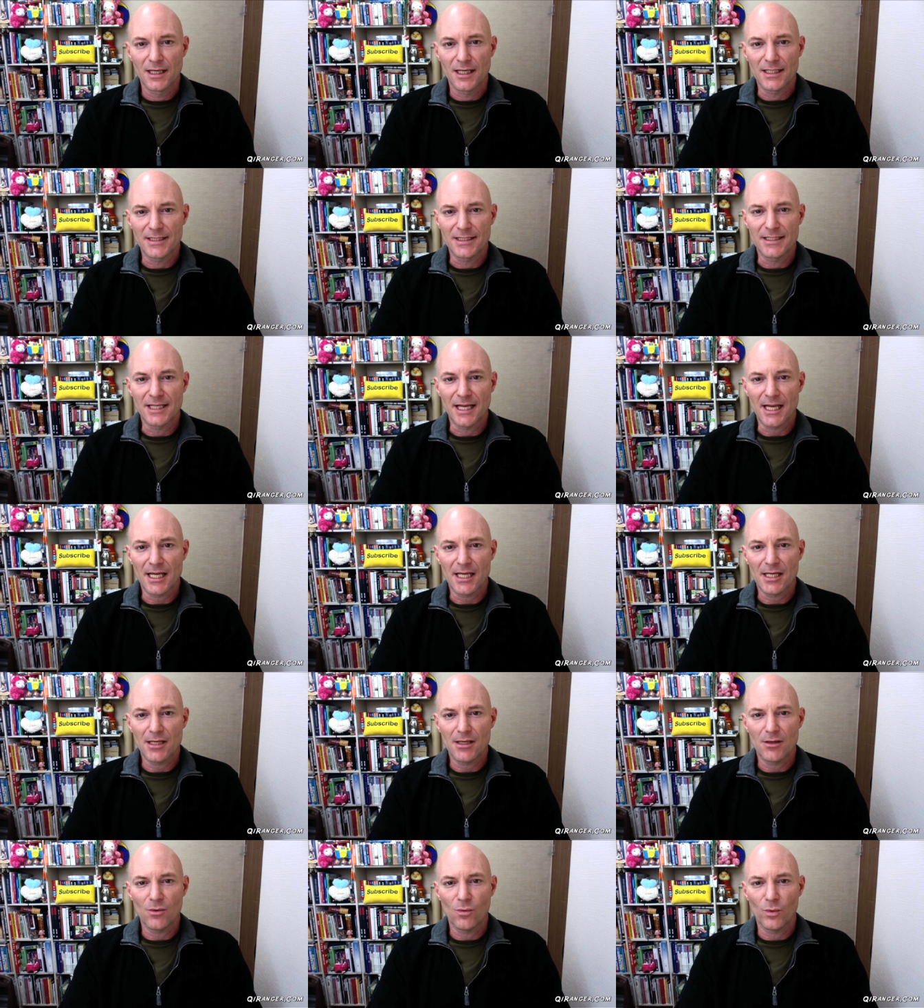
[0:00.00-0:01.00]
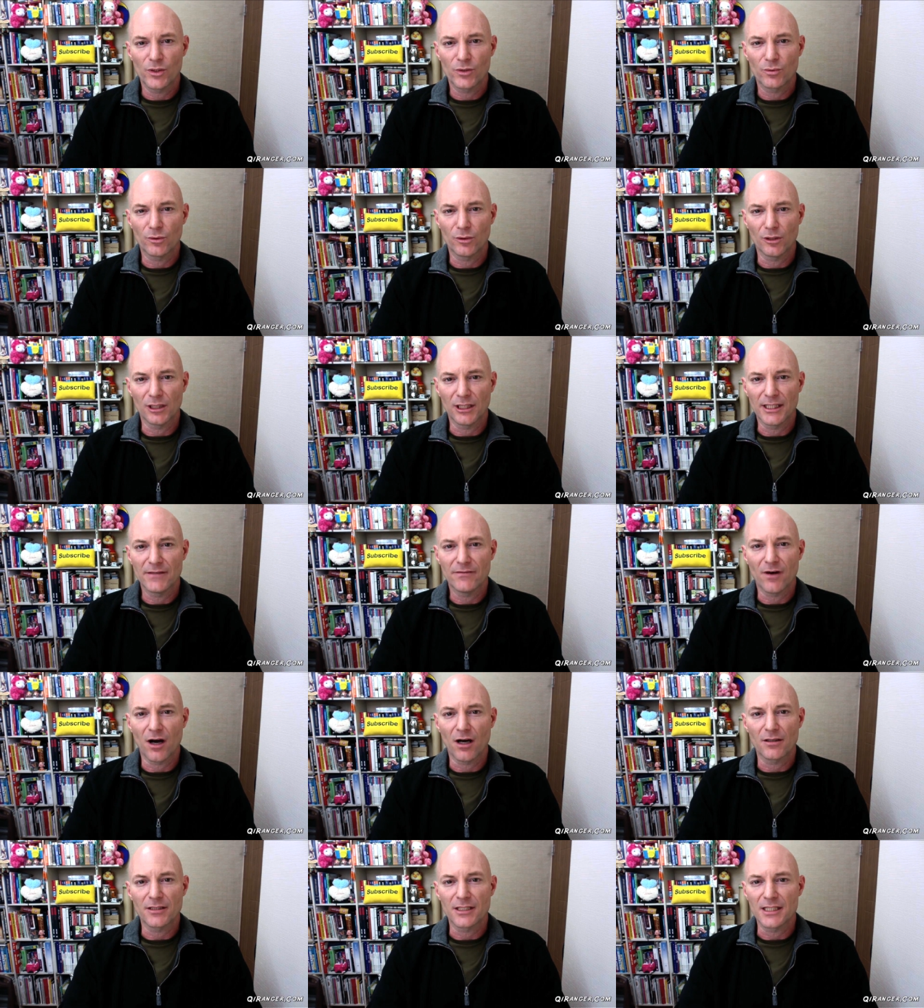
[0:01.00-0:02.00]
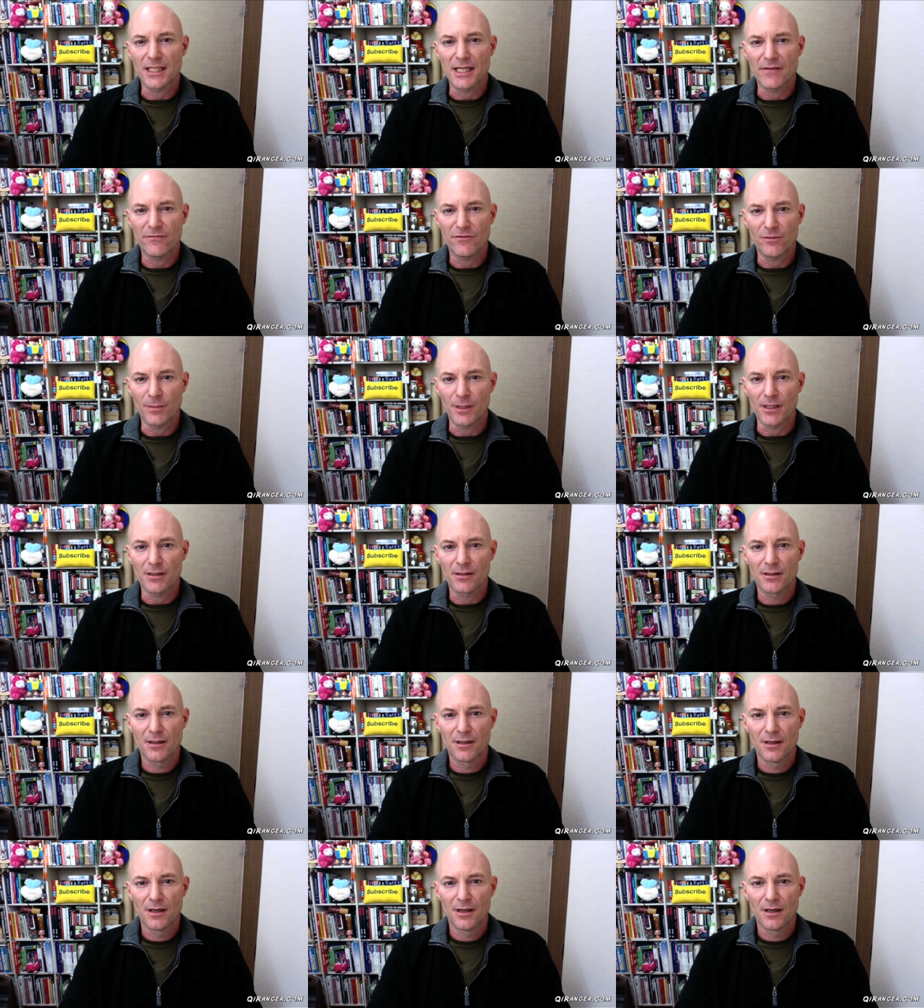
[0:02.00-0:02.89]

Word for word: a day which will live on in infamy,